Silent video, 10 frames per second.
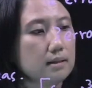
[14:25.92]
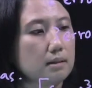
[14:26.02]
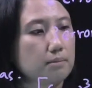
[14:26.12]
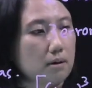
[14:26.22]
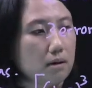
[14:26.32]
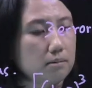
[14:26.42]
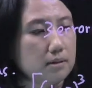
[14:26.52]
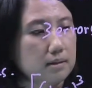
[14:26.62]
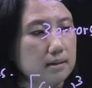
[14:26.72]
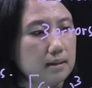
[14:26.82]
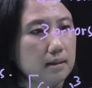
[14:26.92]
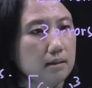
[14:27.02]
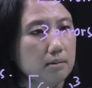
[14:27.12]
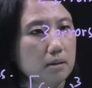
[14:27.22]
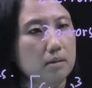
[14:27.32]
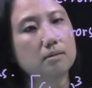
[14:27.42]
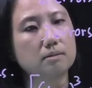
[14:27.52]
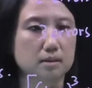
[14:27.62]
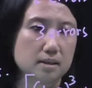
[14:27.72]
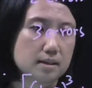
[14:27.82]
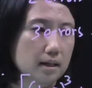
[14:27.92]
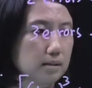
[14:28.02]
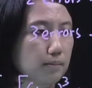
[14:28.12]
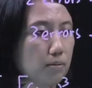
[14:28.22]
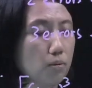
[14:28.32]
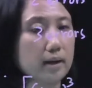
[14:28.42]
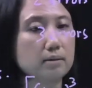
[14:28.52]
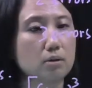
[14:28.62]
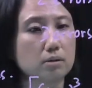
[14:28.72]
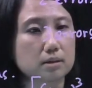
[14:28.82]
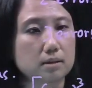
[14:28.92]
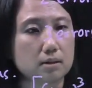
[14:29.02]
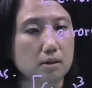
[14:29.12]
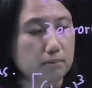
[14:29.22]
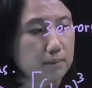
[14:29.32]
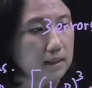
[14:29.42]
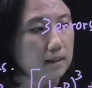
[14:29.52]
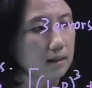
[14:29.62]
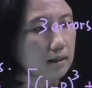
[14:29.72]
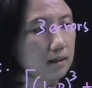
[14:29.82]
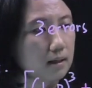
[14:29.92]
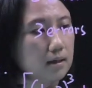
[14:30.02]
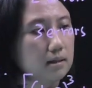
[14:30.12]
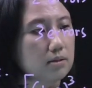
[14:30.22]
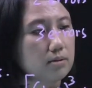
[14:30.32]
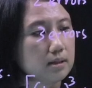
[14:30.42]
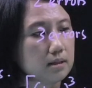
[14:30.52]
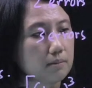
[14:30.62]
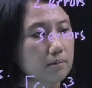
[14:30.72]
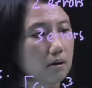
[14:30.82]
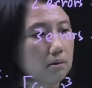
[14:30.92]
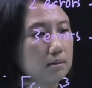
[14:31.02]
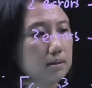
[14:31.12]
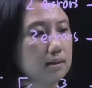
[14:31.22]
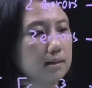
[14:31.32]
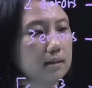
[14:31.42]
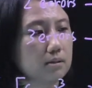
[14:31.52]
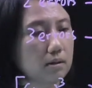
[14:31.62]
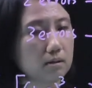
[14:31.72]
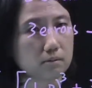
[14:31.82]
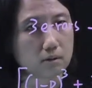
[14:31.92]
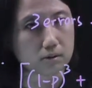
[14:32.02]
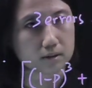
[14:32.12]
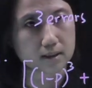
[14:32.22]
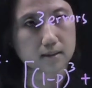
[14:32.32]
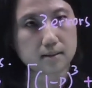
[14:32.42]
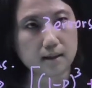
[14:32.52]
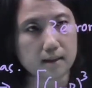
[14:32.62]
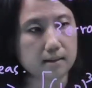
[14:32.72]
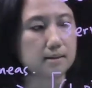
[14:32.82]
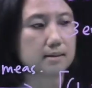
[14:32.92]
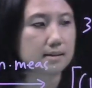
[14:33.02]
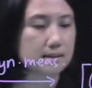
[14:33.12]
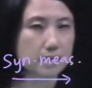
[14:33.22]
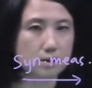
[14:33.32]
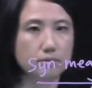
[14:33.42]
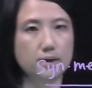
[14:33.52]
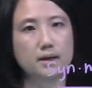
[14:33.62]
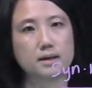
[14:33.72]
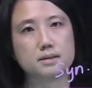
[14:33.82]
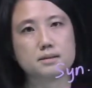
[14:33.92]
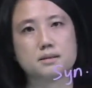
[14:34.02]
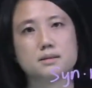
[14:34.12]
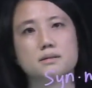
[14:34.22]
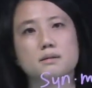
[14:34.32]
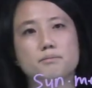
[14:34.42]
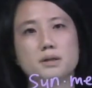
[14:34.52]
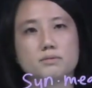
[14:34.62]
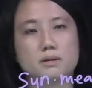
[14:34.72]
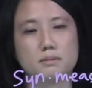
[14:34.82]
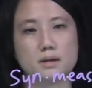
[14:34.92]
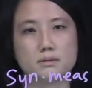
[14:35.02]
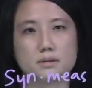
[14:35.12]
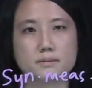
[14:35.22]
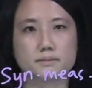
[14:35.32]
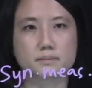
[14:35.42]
the probability, in this case by 1 order of P, decreasing the probability that your logical state itself has a bit flip error.